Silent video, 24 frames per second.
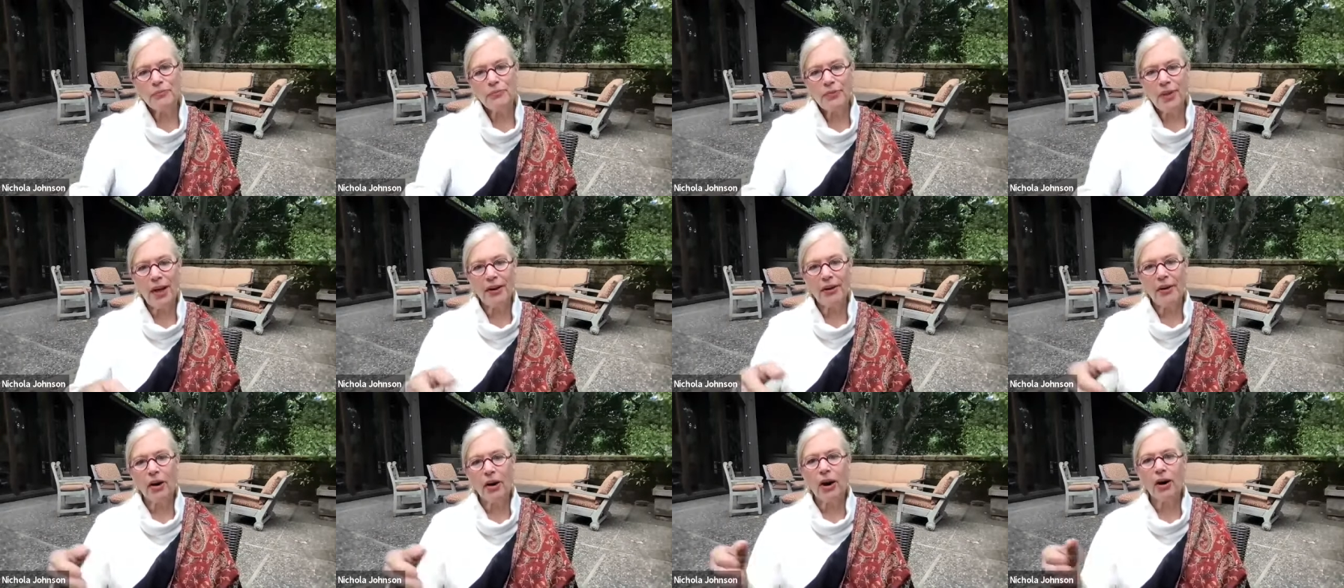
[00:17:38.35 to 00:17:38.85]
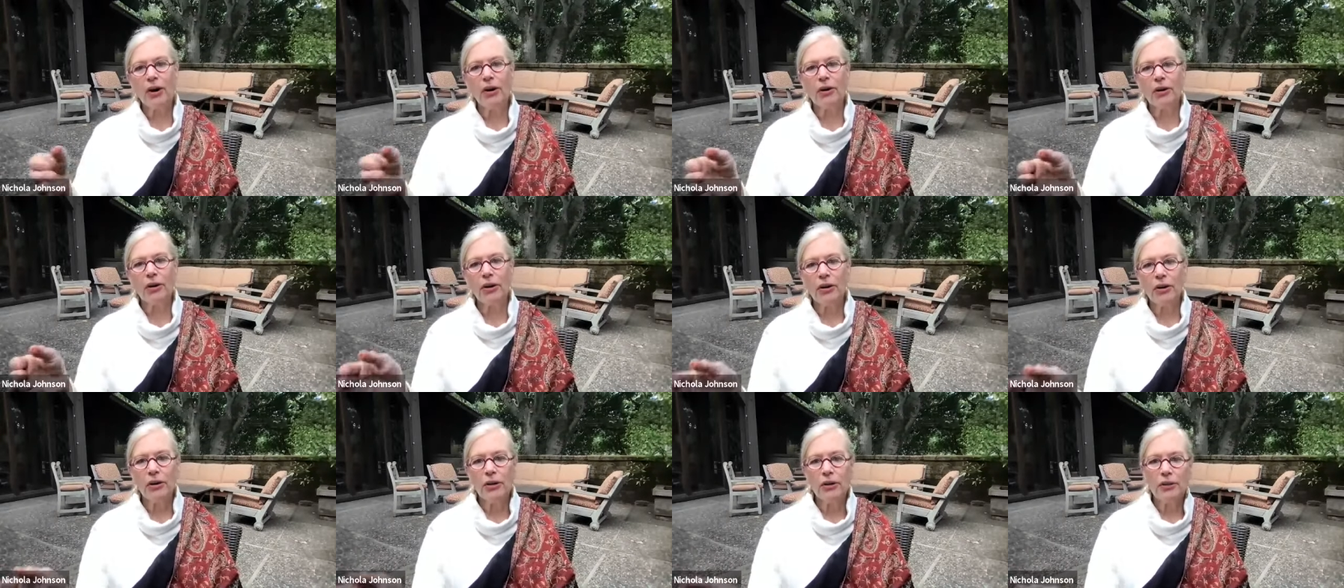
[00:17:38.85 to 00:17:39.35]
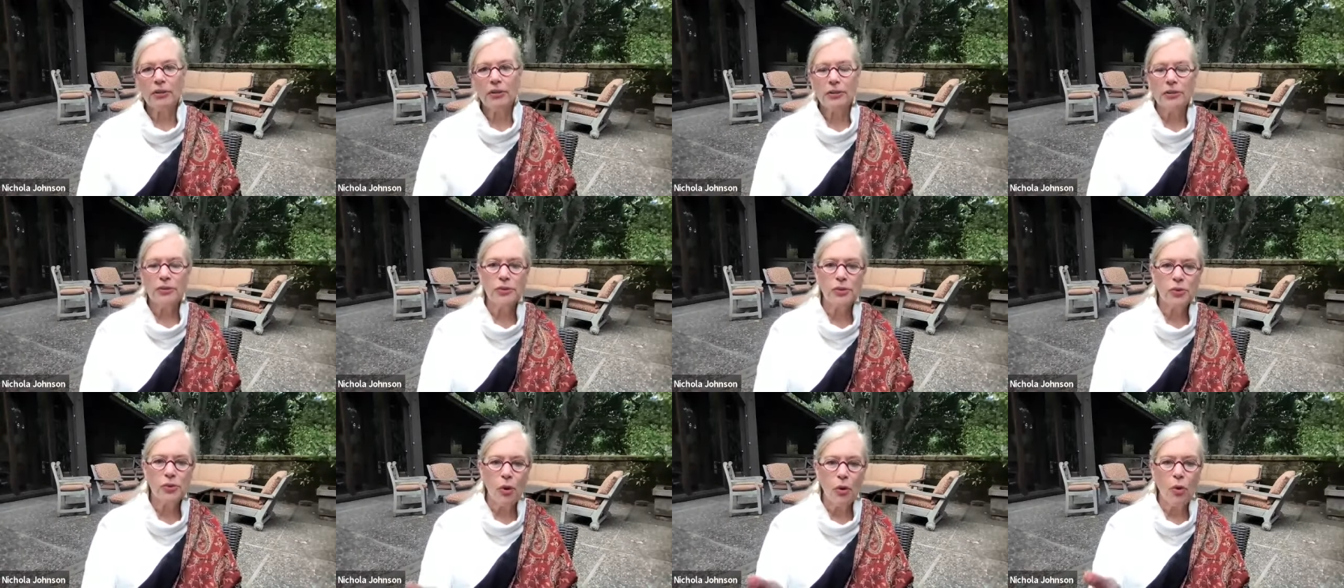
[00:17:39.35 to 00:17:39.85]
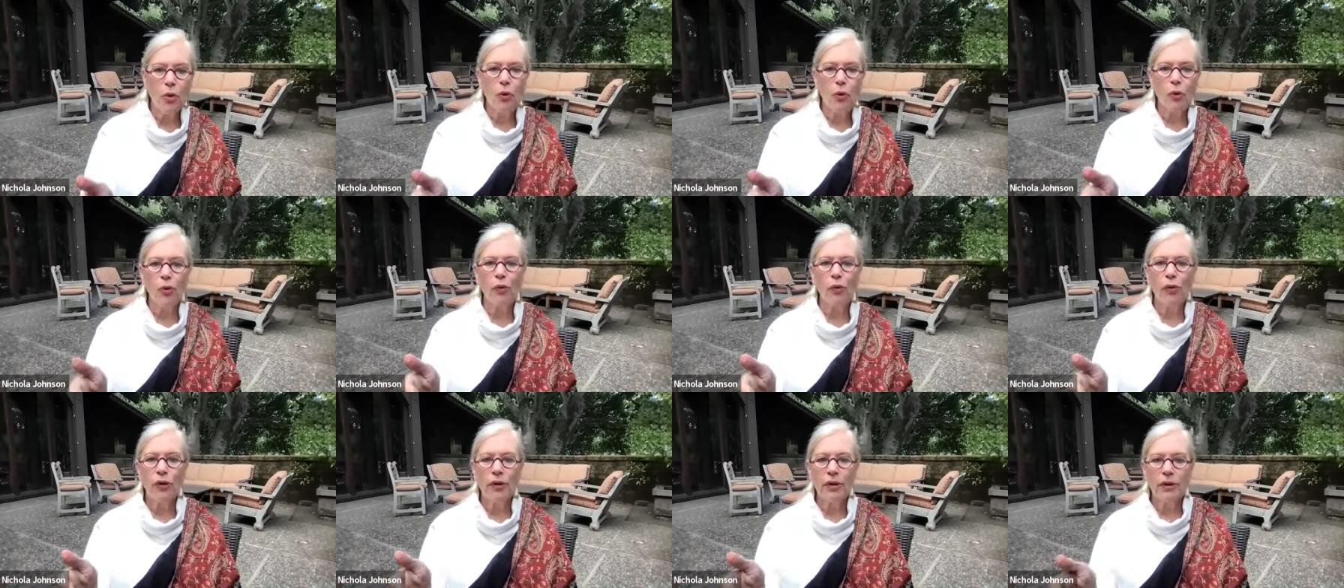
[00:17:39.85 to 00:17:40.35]
and our
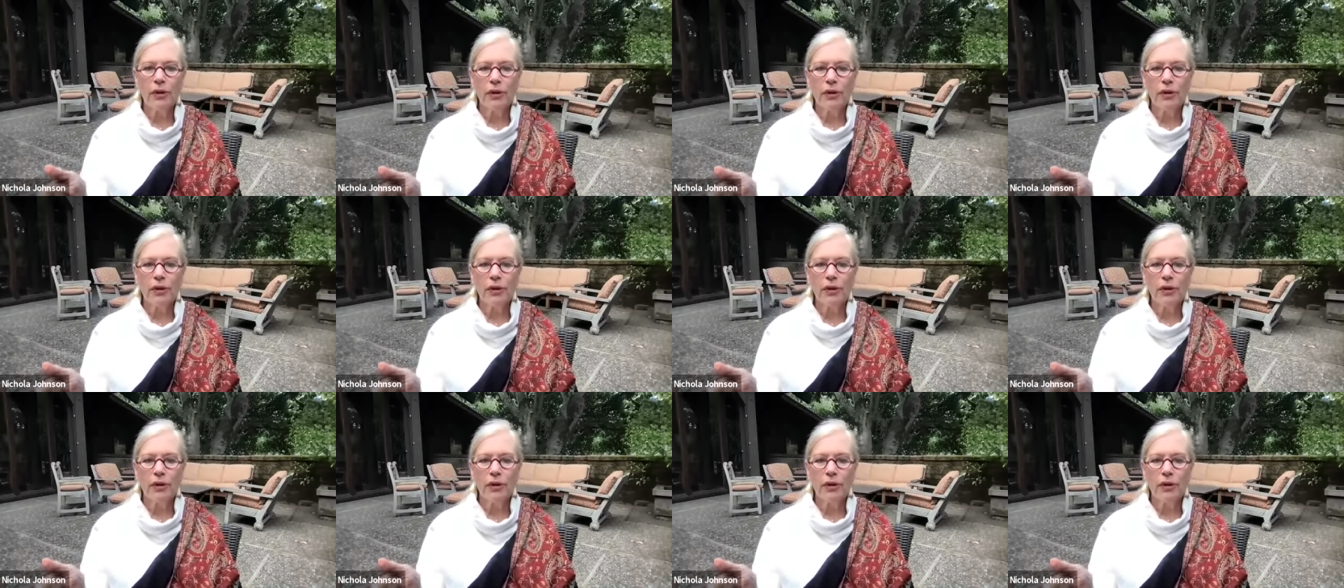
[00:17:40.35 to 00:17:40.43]
soul